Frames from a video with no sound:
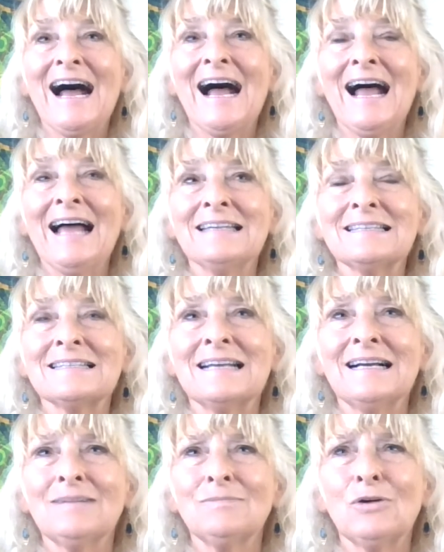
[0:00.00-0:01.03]
and
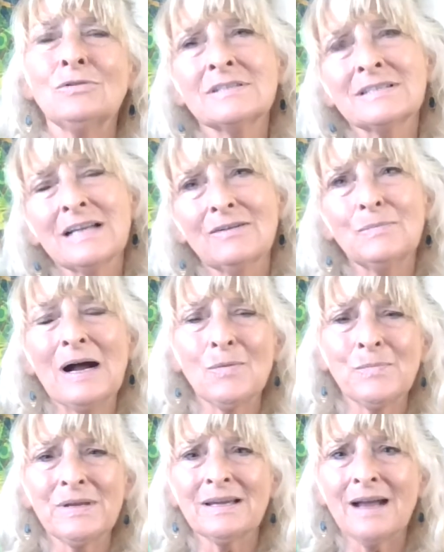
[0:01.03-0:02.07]
also
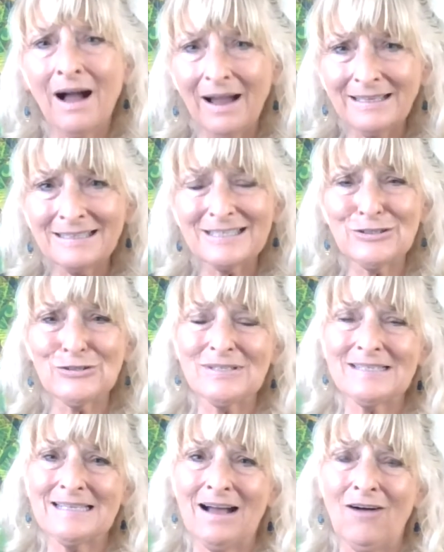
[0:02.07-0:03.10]
about being kind to
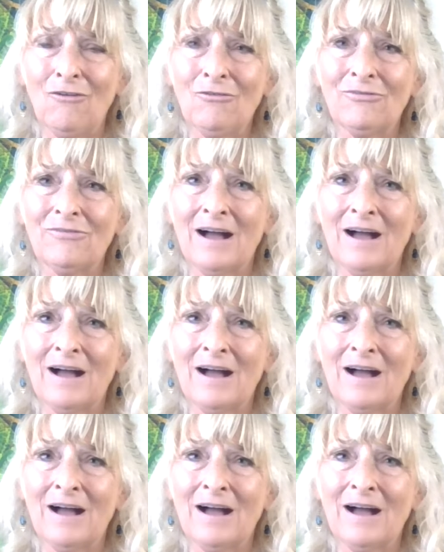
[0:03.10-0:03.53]
yourself.